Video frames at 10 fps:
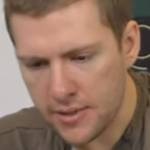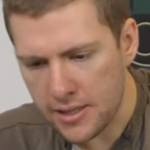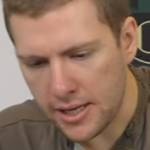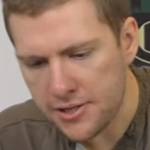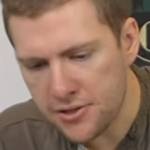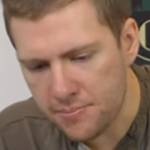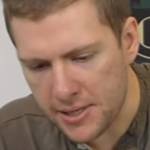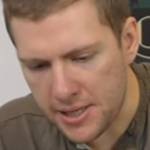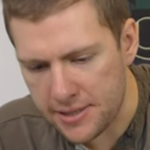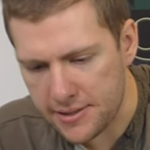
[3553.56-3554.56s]
That should be
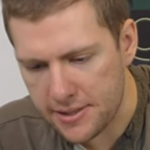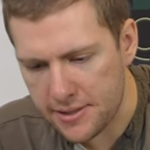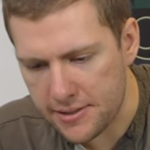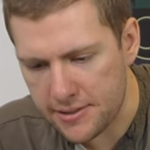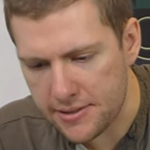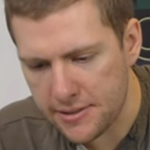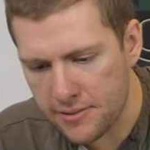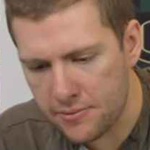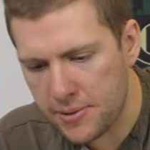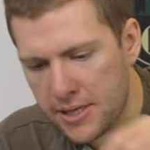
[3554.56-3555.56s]
easy, because it
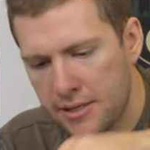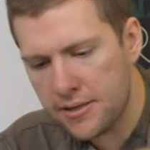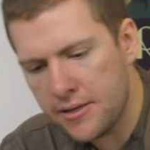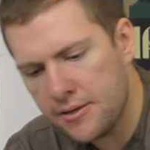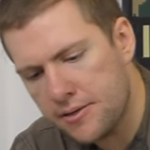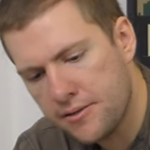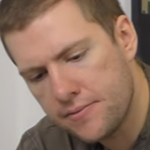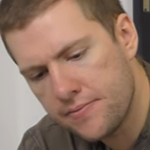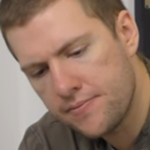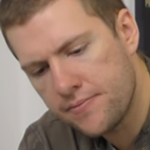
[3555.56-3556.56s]
will be... Here it is.
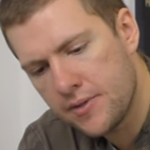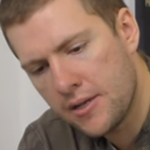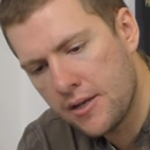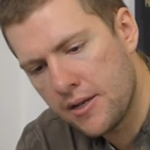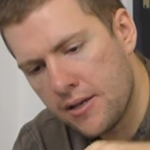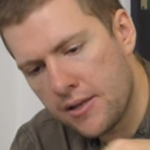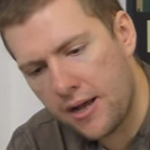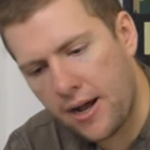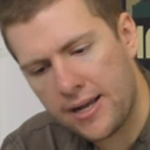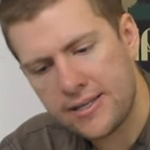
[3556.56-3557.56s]

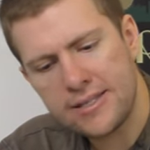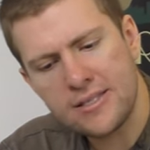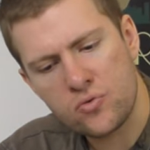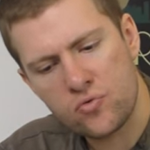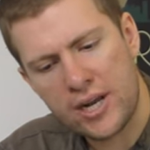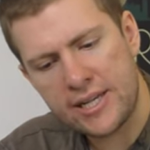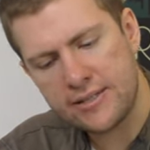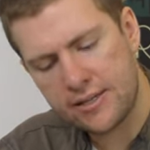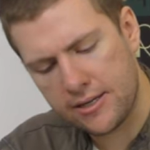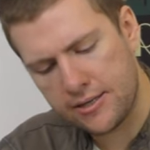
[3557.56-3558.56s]
Actually, this is Rey's
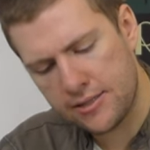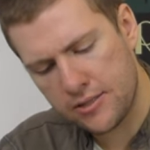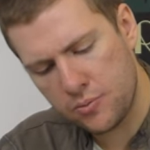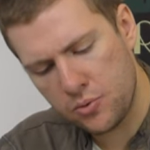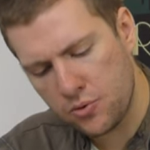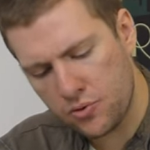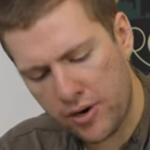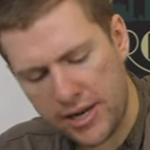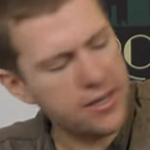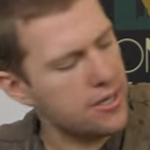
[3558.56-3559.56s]
gun. It's a small
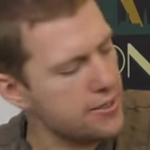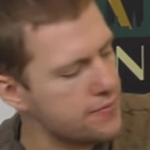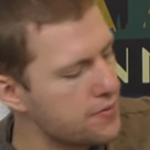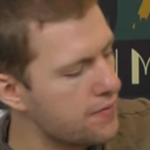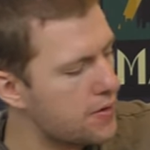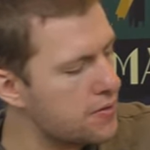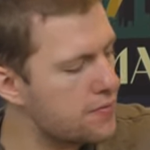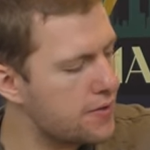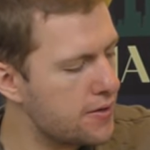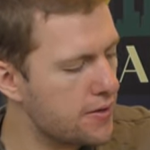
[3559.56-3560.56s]
grey kind of
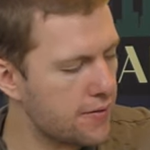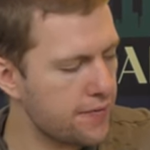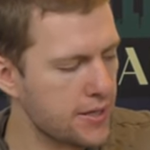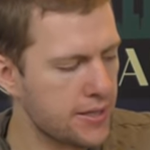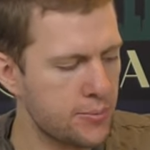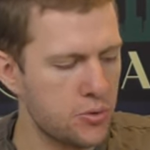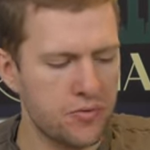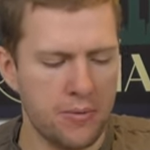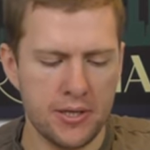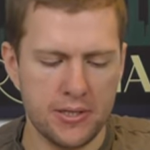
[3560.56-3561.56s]
revolver. I think it's more
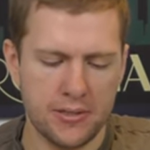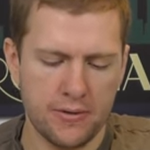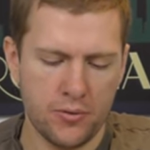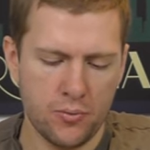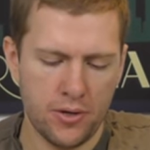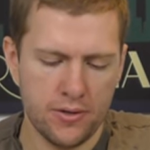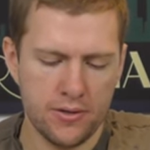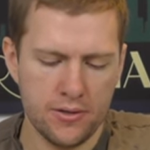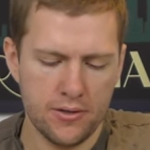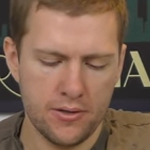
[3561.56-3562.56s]
reminiscent of the
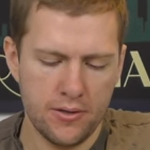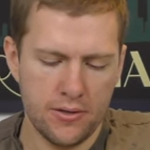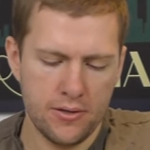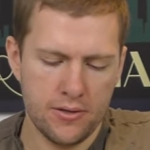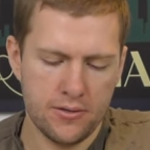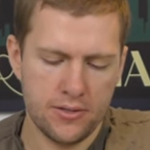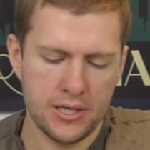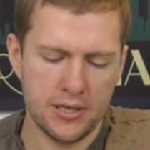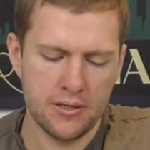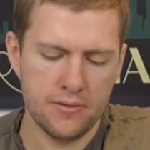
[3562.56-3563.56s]
one
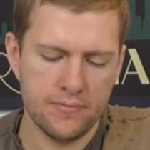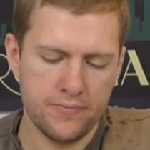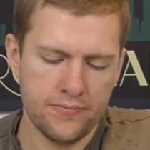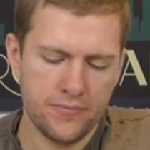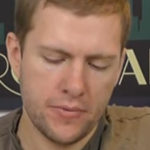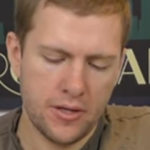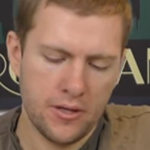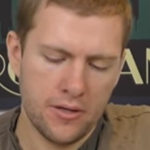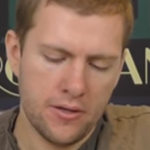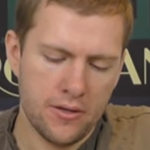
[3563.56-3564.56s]
she got.
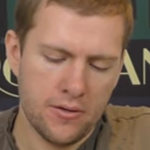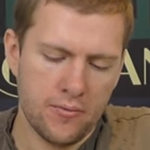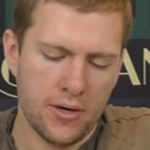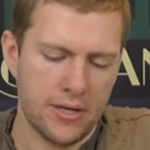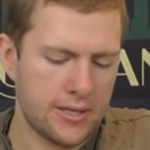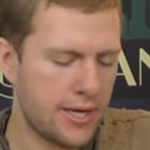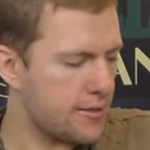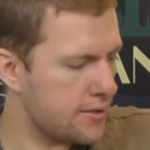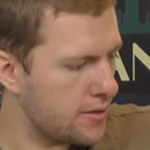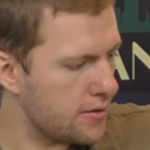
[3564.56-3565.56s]
Whereas Han
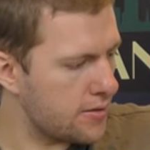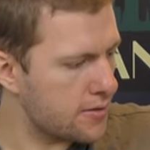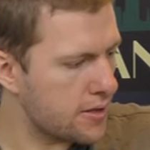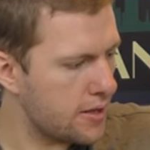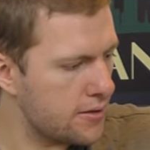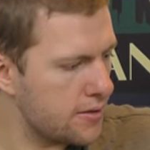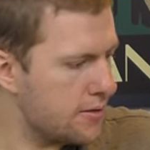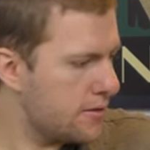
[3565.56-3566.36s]
Solo's gun...